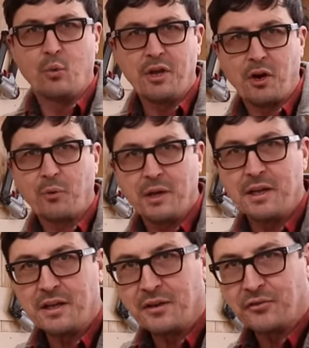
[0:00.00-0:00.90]
We are ready
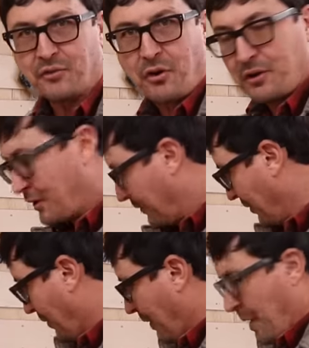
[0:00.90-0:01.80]
to get started.
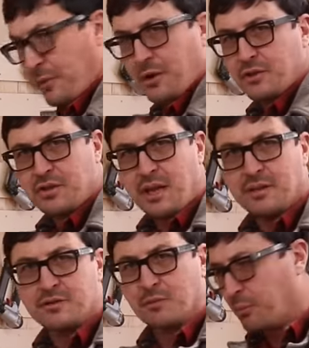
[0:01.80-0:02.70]
So I'm going to change the